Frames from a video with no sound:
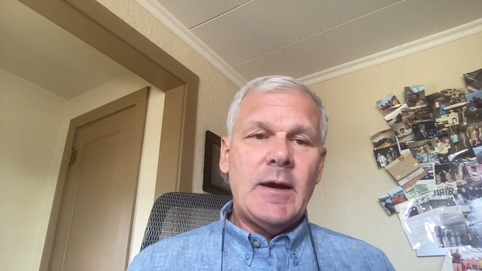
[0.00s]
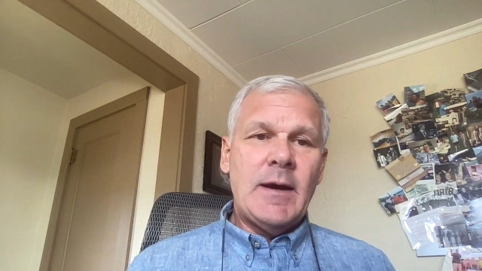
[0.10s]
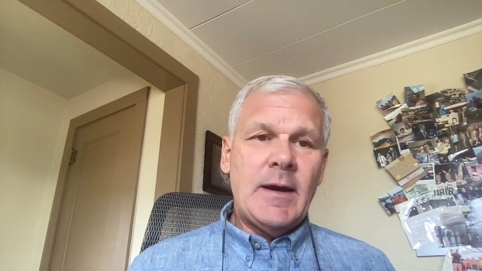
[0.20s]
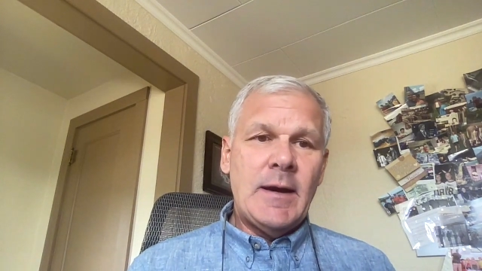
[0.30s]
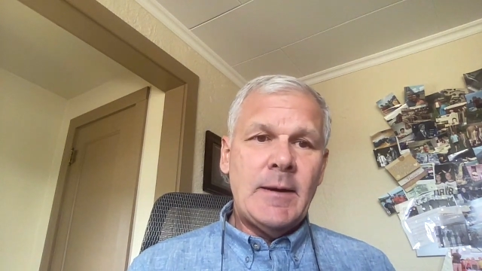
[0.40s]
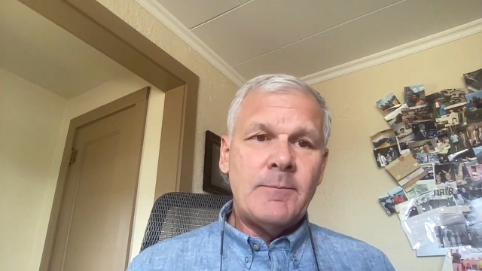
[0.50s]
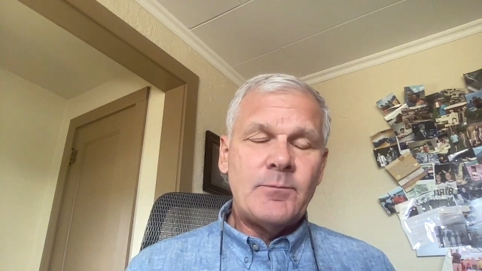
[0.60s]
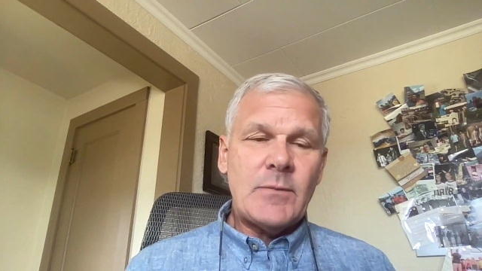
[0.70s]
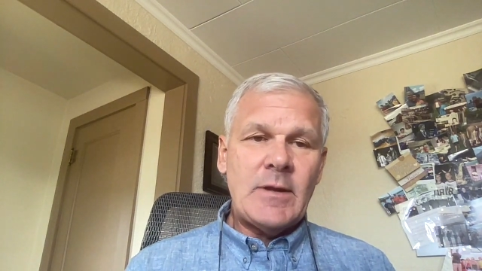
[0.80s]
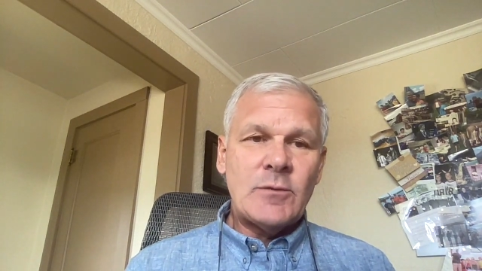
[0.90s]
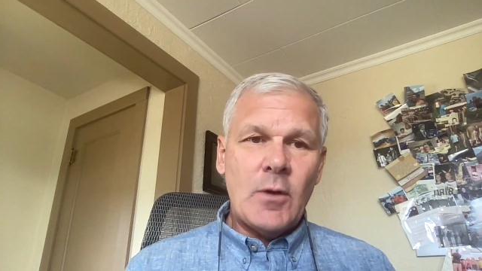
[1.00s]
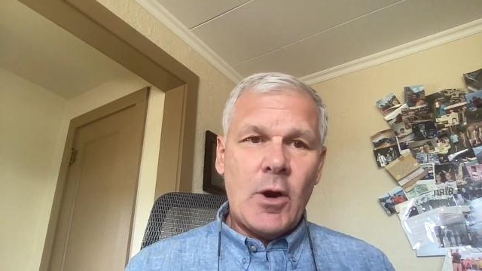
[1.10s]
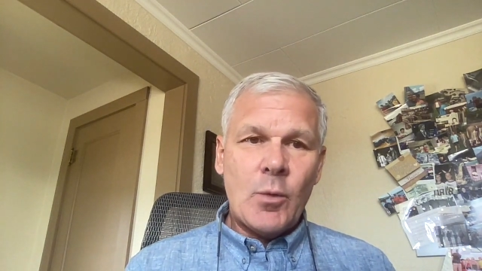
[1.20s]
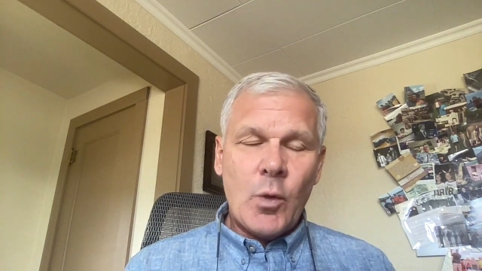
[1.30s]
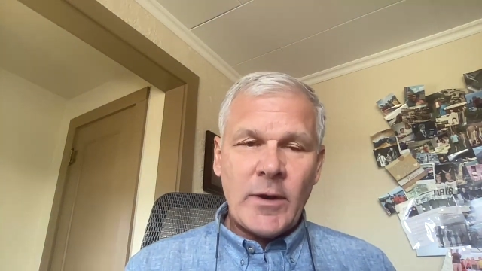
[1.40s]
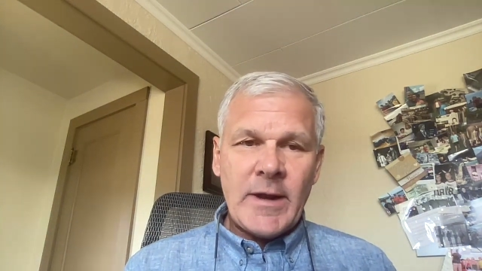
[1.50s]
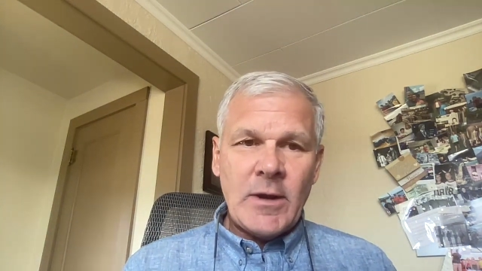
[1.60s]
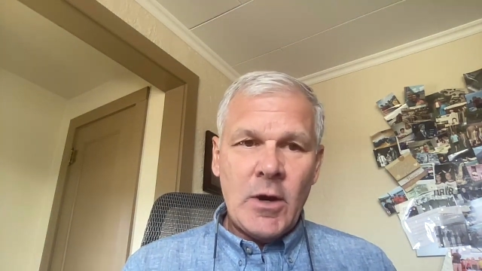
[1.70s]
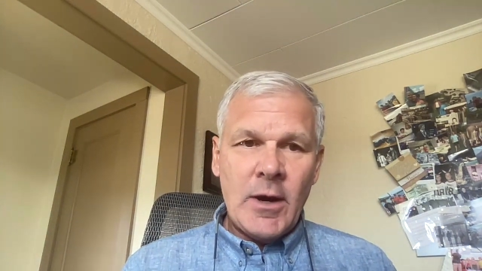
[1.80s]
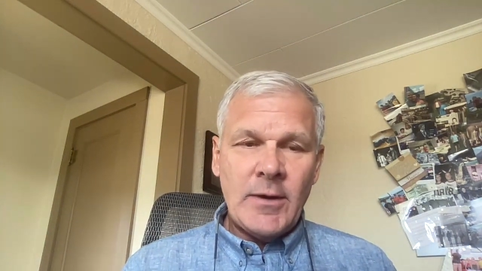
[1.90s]
are
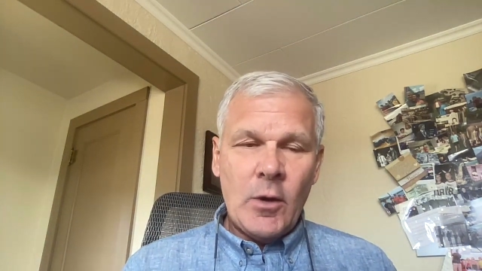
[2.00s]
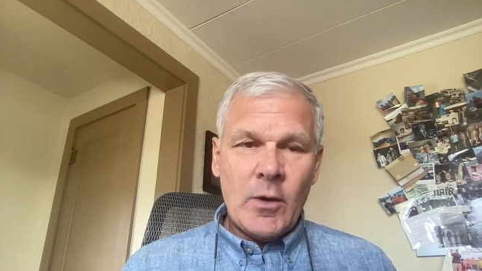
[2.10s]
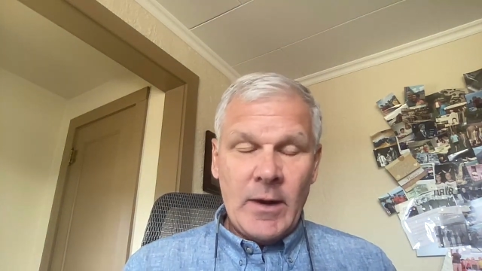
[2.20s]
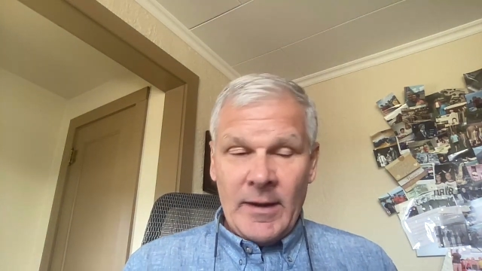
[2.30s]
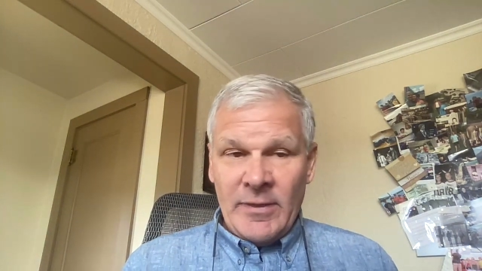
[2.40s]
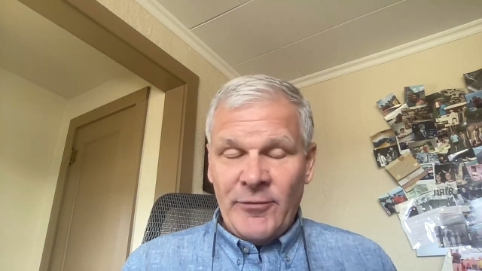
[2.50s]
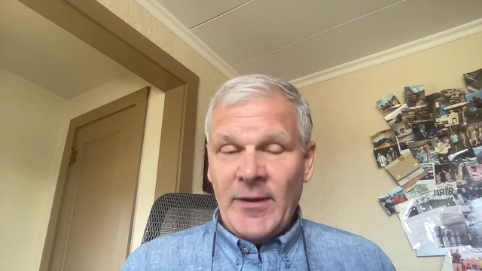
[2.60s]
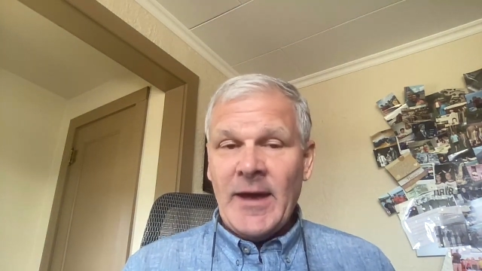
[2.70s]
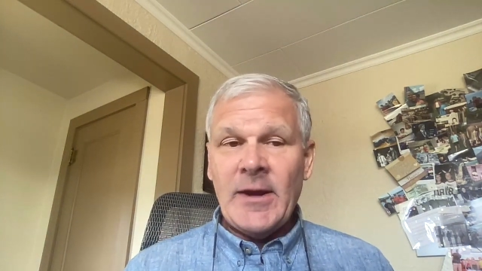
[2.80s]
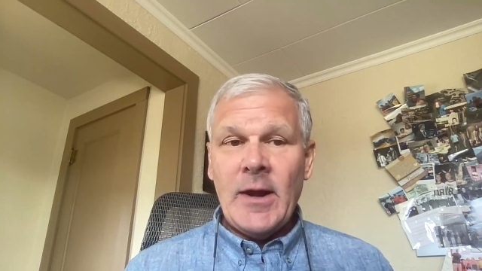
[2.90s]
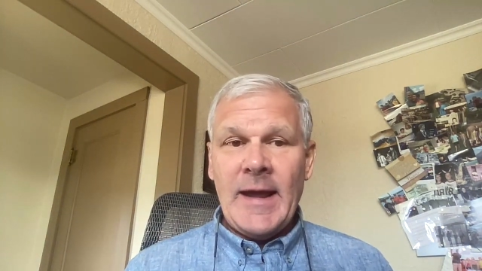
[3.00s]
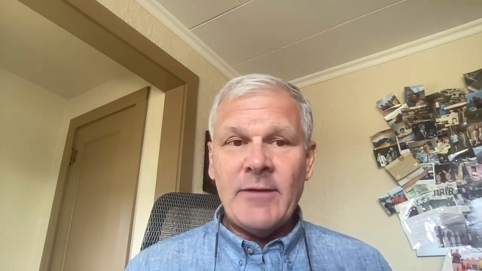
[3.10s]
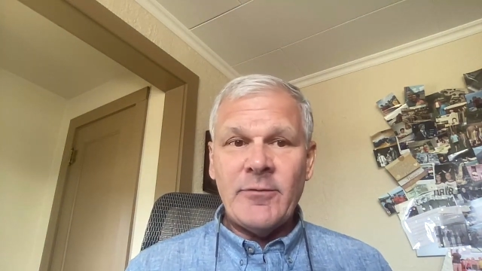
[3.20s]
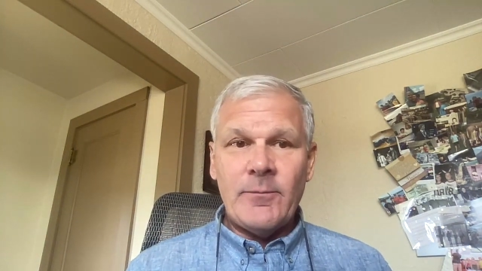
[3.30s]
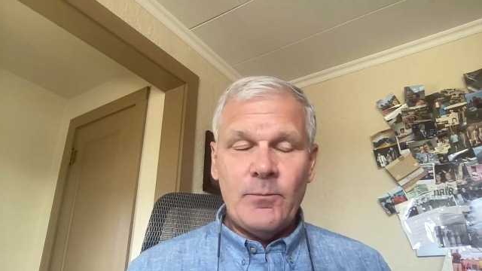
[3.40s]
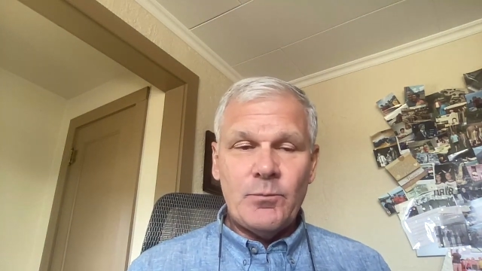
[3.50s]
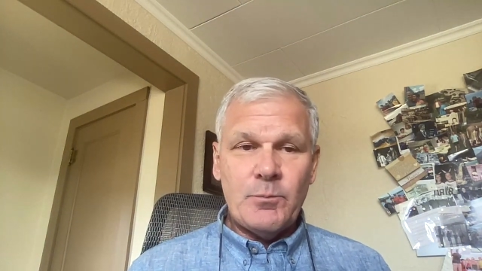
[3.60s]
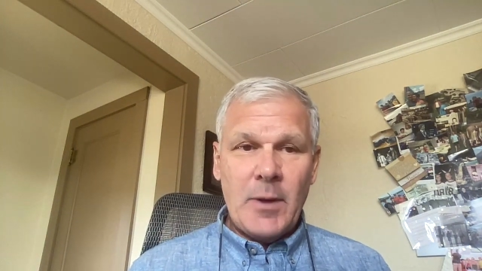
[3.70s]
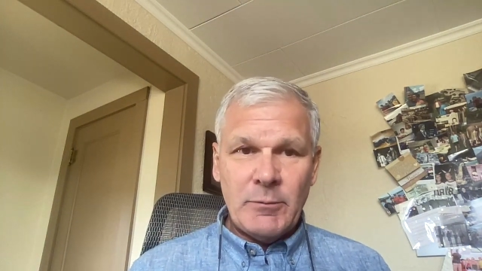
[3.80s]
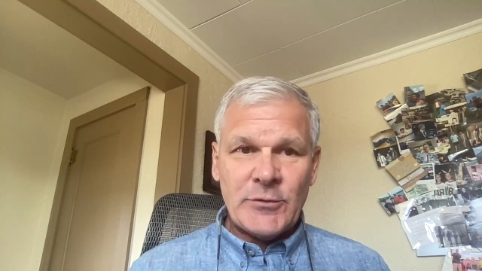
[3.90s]
working on, and the Fed have
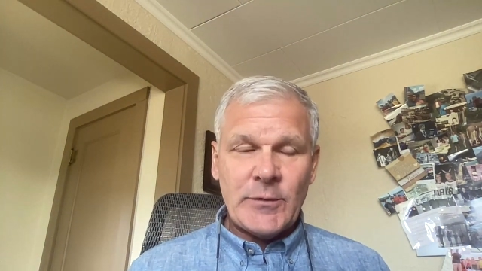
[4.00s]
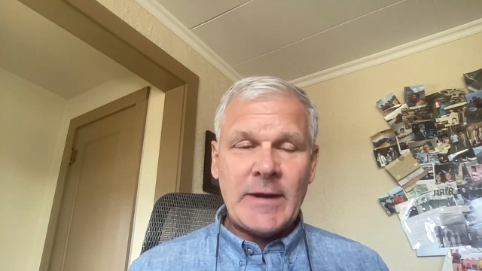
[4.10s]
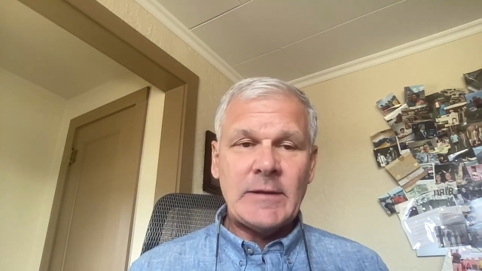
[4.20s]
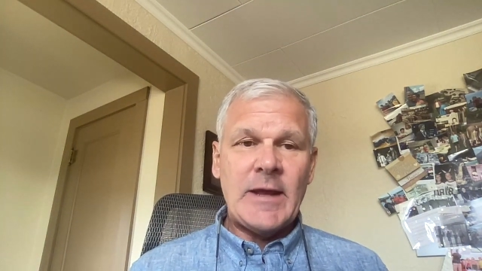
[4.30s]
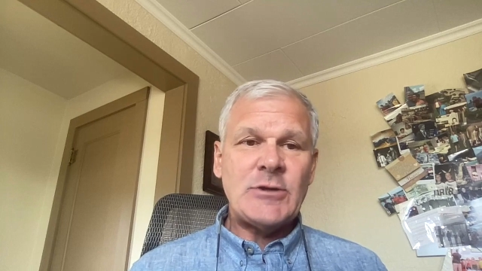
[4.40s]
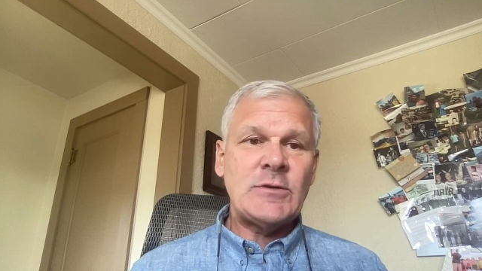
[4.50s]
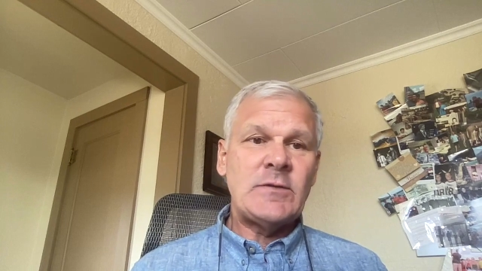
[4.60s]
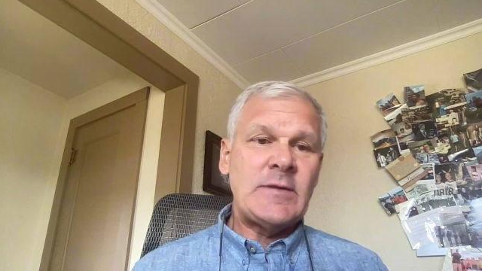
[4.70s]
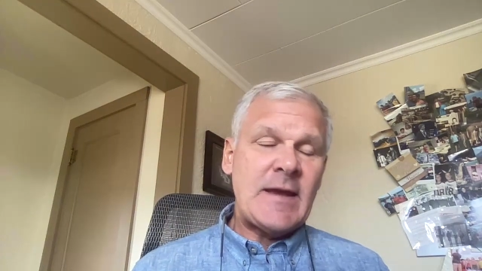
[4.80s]
published regulations.